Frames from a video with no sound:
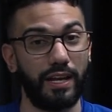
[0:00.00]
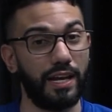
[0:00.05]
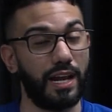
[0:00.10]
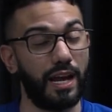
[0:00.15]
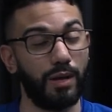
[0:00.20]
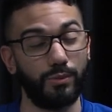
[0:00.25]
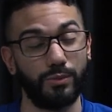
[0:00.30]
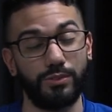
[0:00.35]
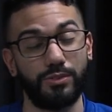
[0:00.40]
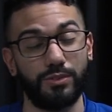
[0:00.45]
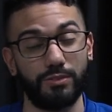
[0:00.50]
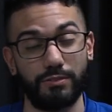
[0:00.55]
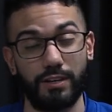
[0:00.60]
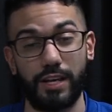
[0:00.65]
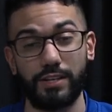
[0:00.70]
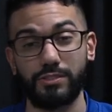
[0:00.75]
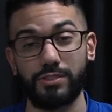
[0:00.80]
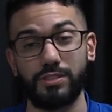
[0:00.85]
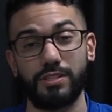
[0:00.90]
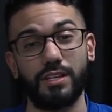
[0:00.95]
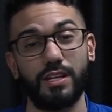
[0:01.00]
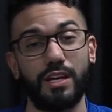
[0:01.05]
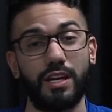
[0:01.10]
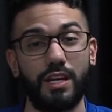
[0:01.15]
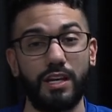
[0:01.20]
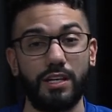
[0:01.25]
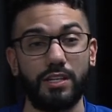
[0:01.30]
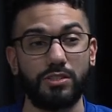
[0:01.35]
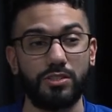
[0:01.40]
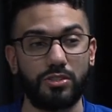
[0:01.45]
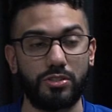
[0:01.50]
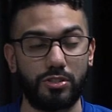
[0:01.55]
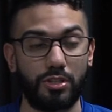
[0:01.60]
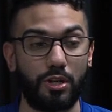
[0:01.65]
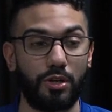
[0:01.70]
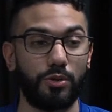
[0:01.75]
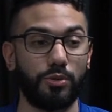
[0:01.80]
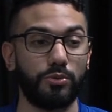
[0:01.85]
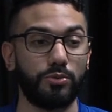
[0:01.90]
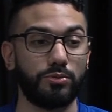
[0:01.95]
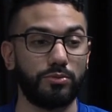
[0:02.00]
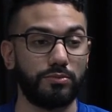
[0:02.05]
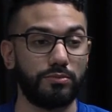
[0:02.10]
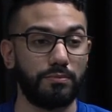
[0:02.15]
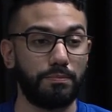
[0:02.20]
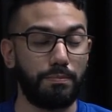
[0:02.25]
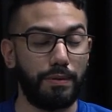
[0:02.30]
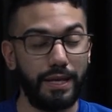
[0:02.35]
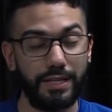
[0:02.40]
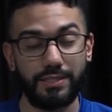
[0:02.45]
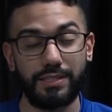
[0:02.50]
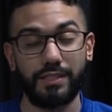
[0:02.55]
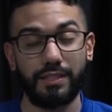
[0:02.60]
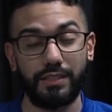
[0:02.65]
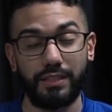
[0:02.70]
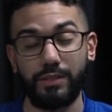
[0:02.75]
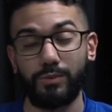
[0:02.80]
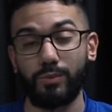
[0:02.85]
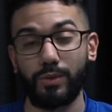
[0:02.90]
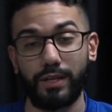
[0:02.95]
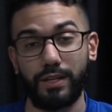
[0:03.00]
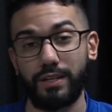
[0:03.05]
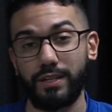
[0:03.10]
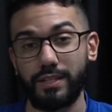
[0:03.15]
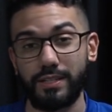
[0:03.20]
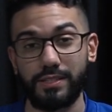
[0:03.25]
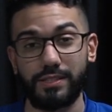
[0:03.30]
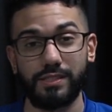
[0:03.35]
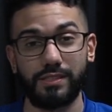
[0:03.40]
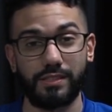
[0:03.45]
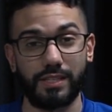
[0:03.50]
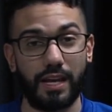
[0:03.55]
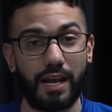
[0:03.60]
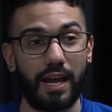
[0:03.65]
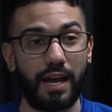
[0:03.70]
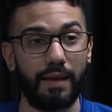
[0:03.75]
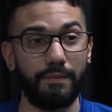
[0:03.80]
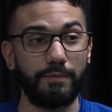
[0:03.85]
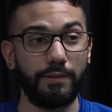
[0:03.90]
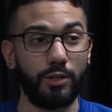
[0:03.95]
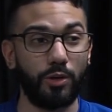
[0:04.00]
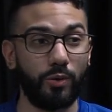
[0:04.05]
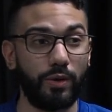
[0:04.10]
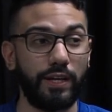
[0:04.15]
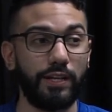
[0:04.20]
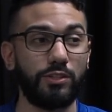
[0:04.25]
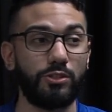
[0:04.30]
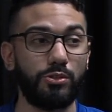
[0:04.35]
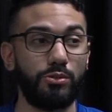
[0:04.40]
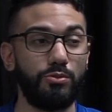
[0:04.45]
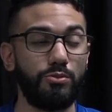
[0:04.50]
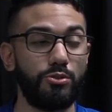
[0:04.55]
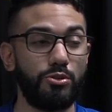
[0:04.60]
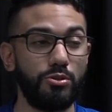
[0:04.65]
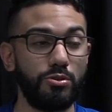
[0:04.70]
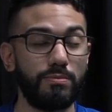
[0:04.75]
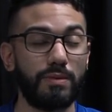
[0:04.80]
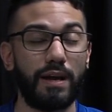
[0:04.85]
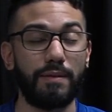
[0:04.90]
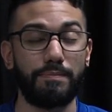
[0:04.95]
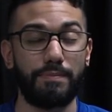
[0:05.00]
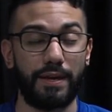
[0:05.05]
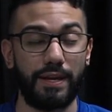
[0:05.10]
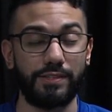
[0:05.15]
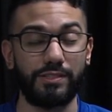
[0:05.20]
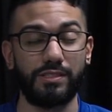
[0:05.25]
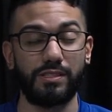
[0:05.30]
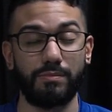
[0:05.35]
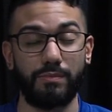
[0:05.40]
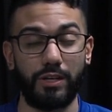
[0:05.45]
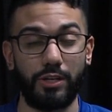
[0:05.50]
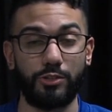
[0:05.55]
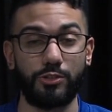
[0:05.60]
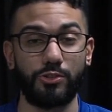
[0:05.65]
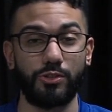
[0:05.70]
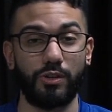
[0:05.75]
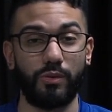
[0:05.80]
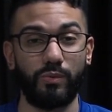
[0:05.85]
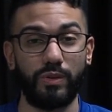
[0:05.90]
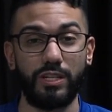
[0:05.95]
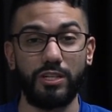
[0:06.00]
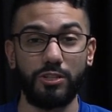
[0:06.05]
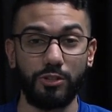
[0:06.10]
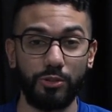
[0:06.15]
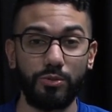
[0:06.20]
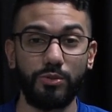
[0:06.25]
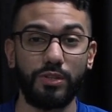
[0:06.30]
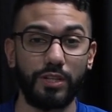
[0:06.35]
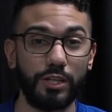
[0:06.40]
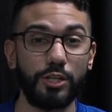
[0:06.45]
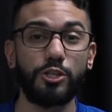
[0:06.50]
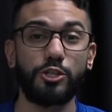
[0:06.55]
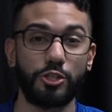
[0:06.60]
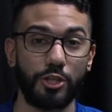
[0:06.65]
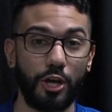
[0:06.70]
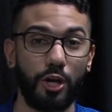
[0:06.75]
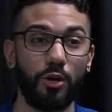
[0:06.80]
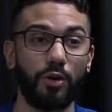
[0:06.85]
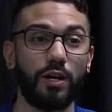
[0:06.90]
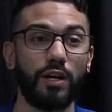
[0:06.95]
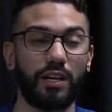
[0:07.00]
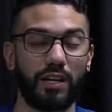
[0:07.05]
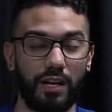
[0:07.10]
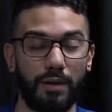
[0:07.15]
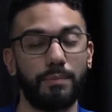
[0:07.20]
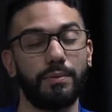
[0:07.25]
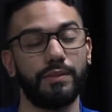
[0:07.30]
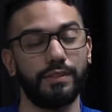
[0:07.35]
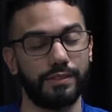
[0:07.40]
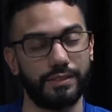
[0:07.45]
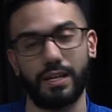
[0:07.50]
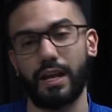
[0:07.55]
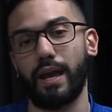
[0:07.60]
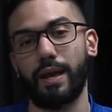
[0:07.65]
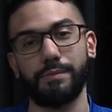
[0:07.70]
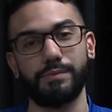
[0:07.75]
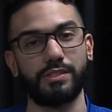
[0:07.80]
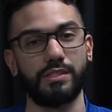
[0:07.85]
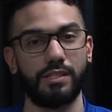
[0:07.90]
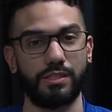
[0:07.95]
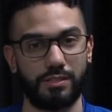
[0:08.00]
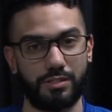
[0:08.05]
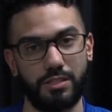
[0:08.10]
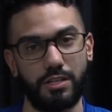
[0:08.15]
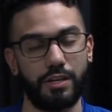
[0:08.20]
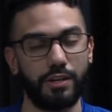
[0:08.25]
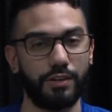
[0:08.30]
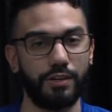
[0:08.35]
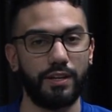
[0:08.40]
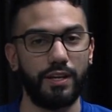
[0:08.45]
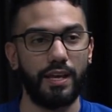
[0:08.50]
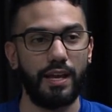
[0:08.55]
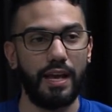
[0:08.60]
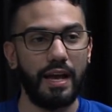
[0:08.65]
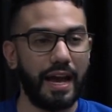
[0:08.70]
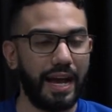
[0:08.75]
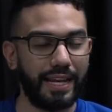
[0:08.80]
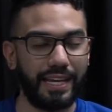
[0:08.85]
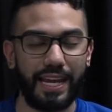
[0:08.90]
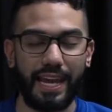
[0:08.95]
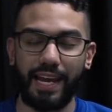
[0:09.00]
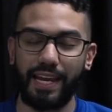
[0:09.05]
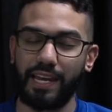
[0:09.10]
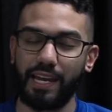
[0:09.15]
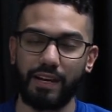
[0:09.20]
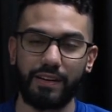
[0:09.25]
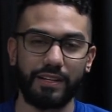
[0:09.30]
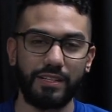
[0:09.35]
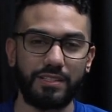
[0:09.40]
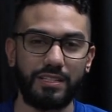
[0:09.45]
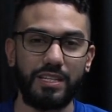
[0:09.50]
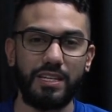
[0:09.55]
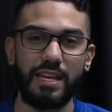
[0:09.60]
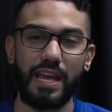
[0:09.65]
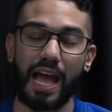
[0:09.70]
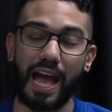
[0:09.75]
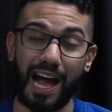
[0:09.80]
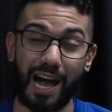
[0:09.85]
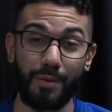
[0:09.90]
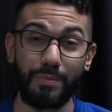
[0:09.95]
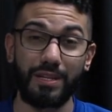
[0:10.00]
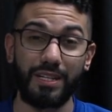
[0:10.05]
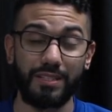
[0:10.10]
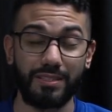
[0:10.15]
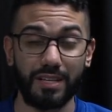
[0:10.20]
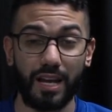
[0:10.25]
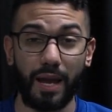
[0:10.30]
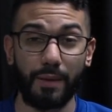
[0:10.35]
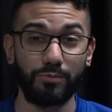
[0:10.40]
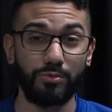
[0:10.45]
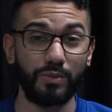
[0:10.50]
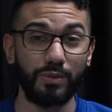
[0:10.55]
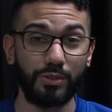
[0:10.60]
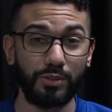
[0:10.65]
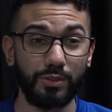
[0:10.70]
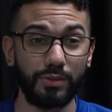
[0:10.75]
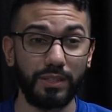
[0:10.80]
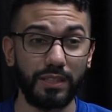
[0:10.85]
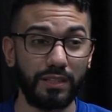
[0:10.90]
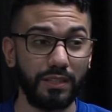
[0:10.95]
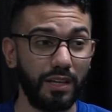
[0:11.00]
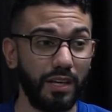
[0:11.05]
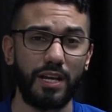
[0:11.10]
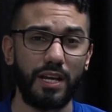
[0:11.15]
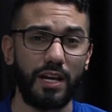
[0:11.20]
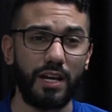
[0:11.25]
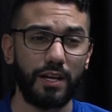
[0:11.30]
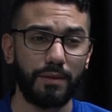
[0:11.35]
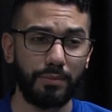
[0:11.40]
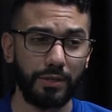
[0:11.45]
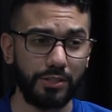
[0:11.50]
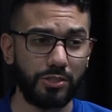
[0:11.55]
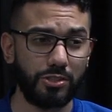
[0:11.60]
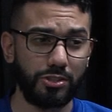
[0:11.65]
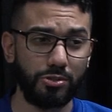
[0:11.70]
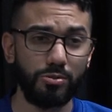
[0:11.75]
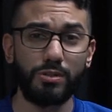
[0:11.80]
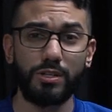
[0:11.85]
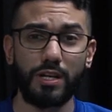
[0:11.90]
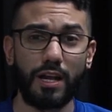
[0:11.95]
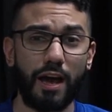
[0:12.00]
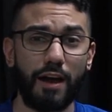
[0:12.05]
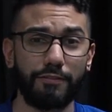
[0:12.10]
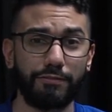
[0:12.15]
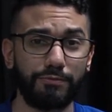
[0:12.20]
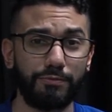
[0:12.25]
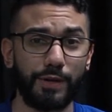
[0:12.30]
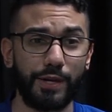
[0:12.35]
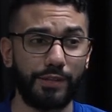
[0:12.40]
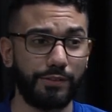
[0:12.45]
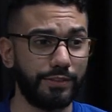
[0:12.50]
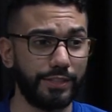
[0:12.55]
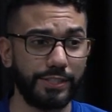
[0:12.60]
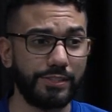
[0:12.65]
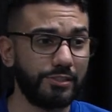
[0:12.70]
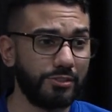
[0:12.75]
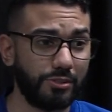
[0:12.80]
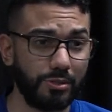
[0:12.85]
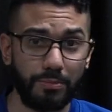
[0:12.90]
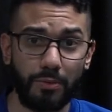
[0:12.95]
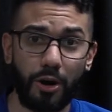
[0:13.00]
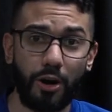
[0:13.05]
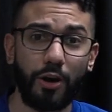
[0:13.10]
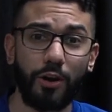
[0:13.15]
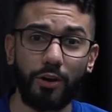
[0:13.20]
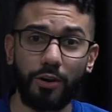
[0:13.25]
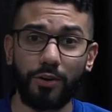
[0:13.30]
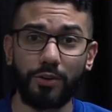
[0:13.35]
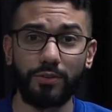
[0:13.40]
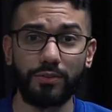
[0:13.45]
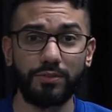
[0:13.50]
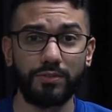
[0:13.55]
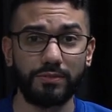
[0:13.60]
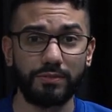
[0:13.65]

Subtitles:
and I will do the rest. So basically what it is that I'm going to do my best to make sure we do this show a couple of times this year. I can't guarantee how many times we'll do it, but soon enough, whether it's tomorrow,